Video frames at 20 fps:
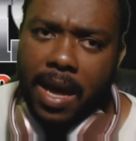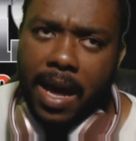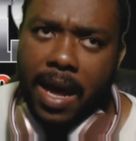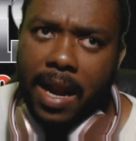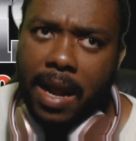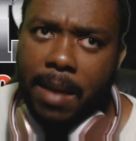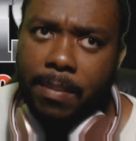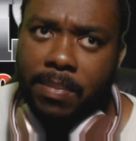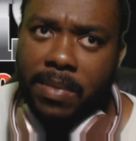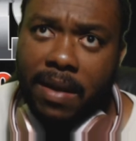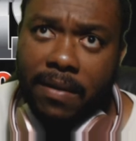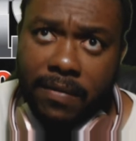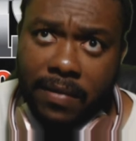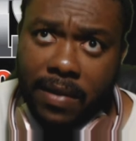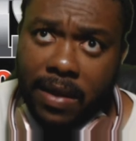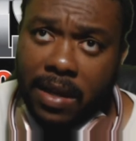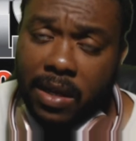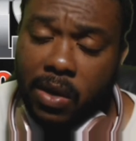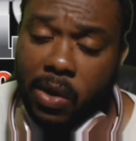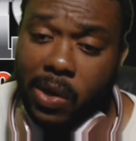And I'm
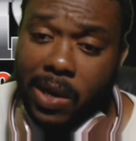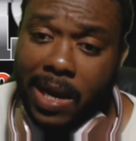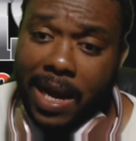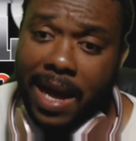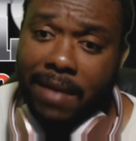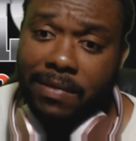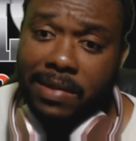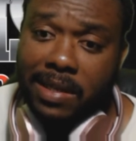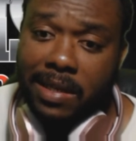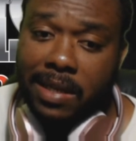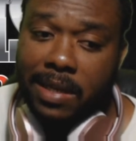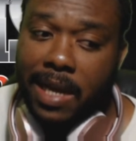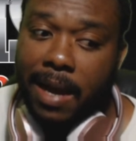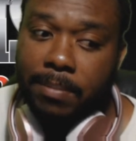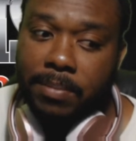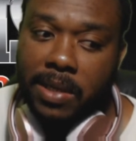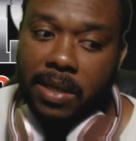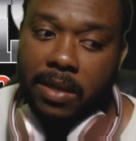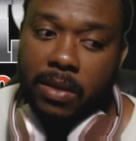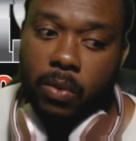definitely gonna have a
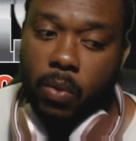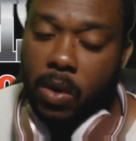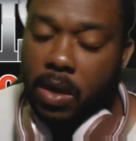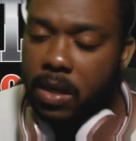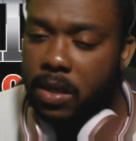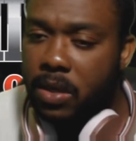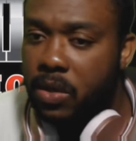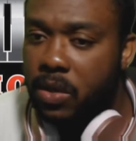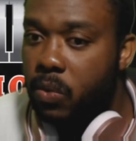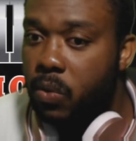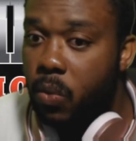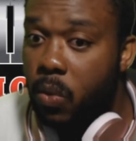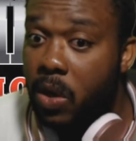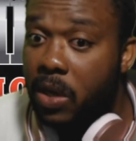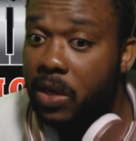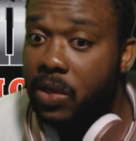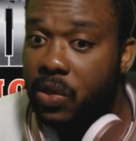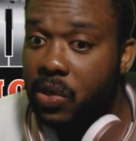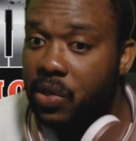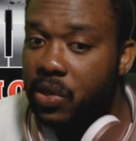synopsis once
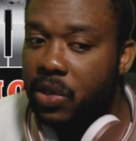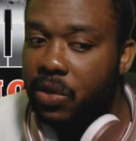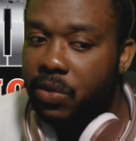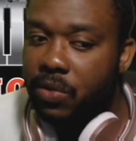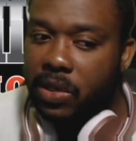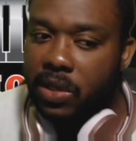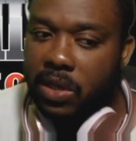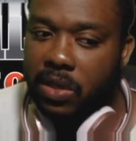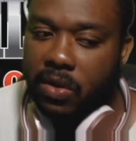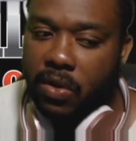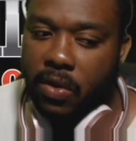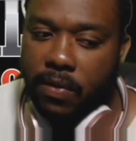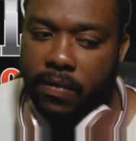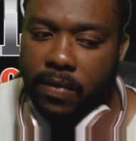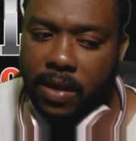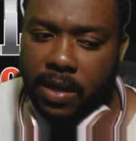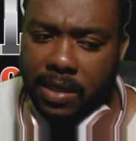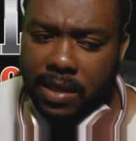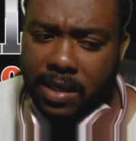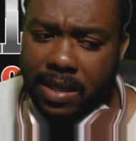once the series is over
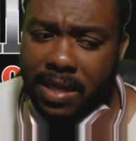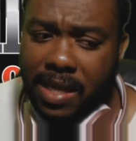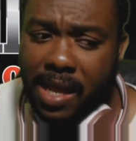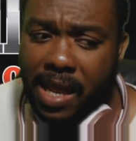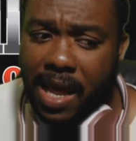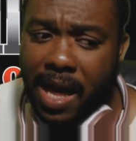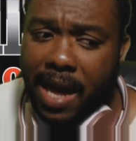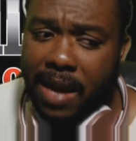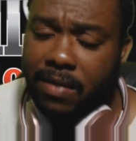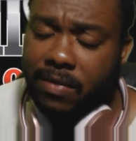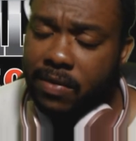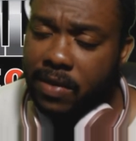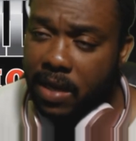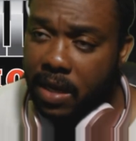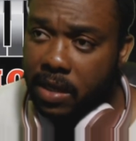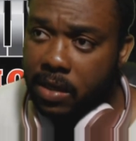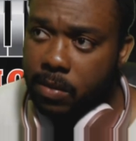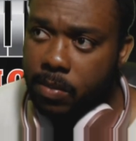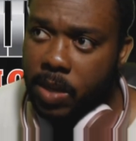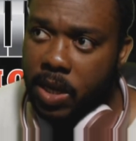because there's a lot of
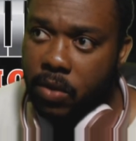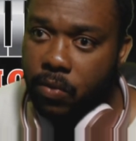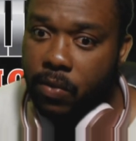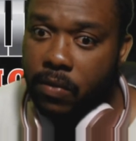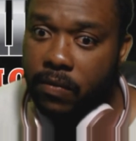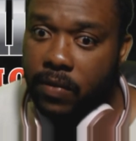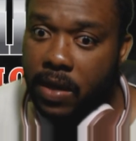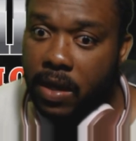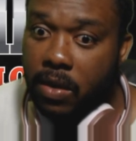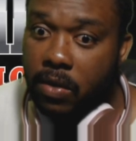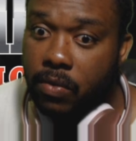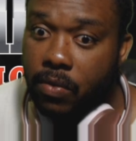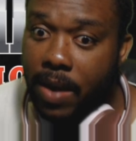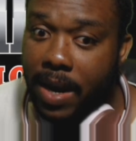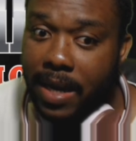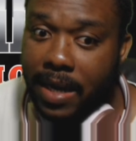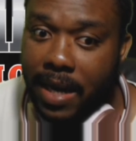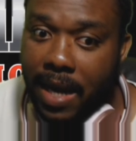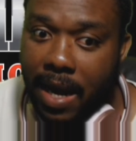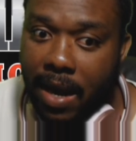things being revealed
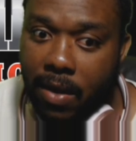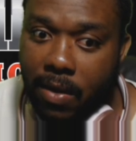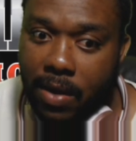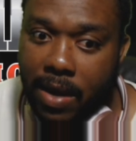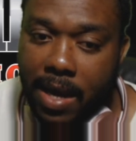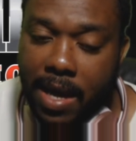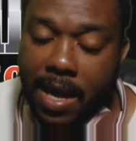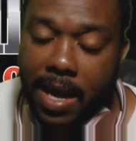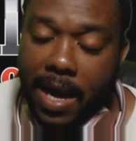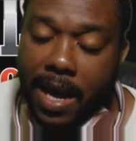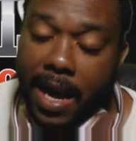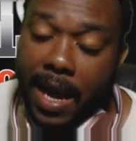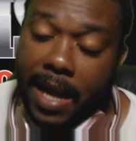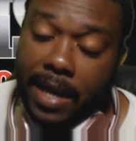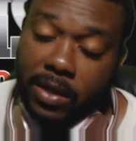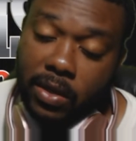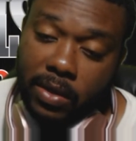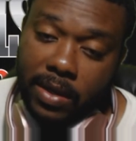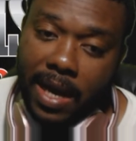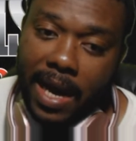right now,
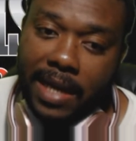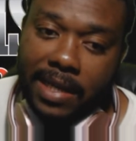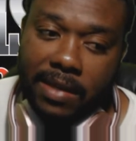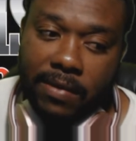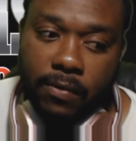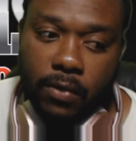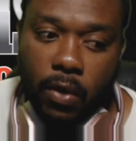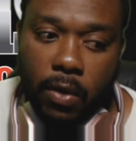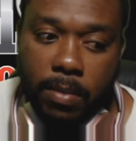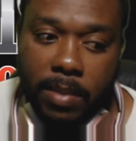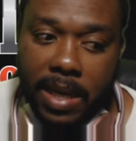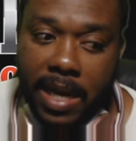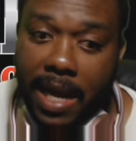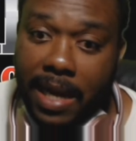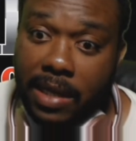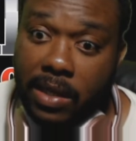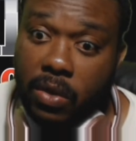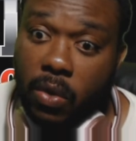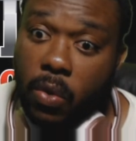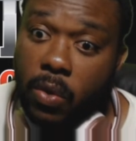and you guys have told me
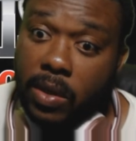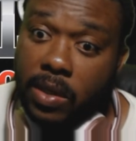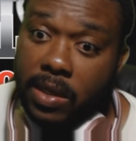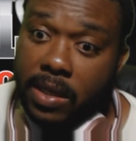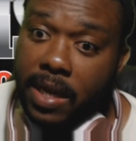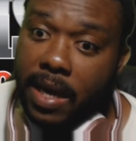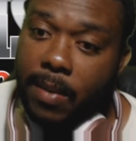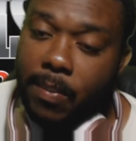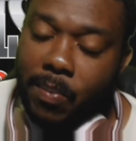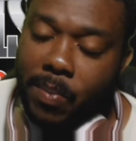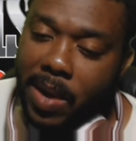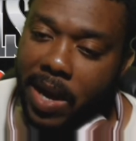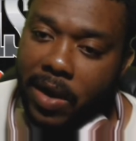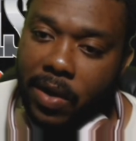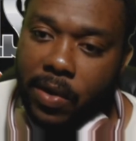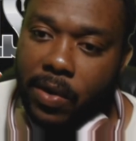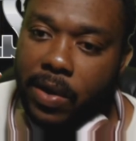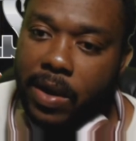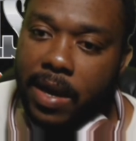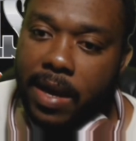that it's going to get
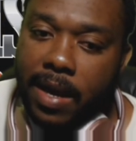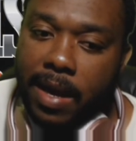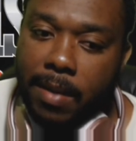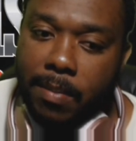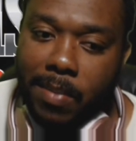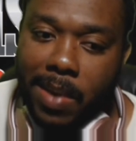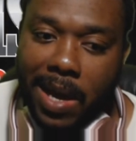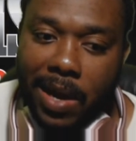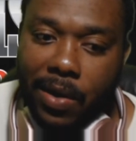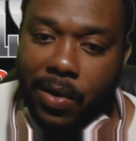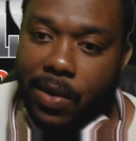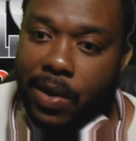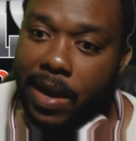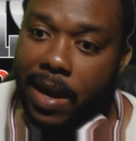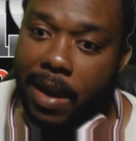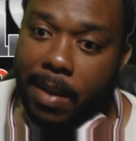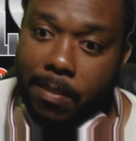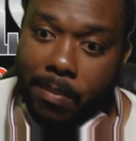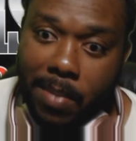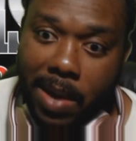better and better
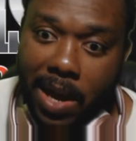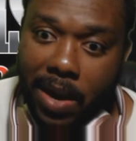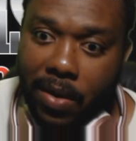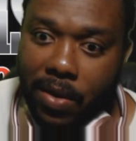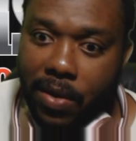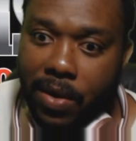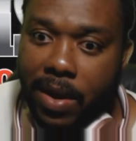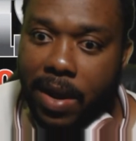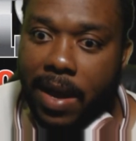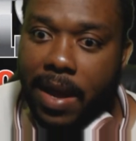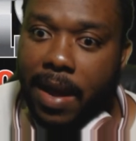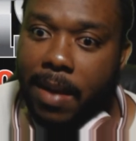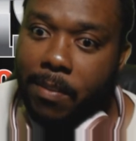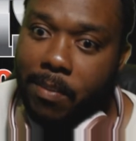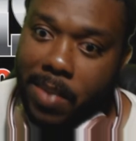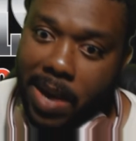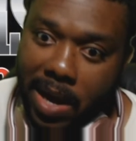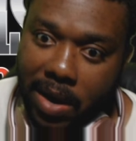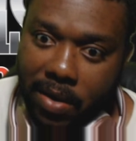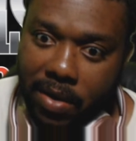and better
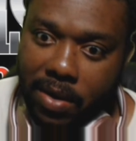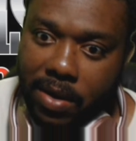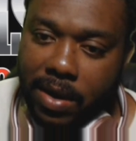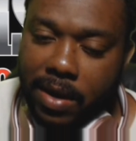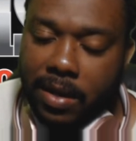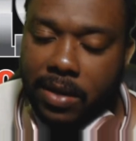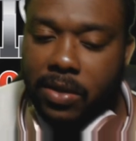and better.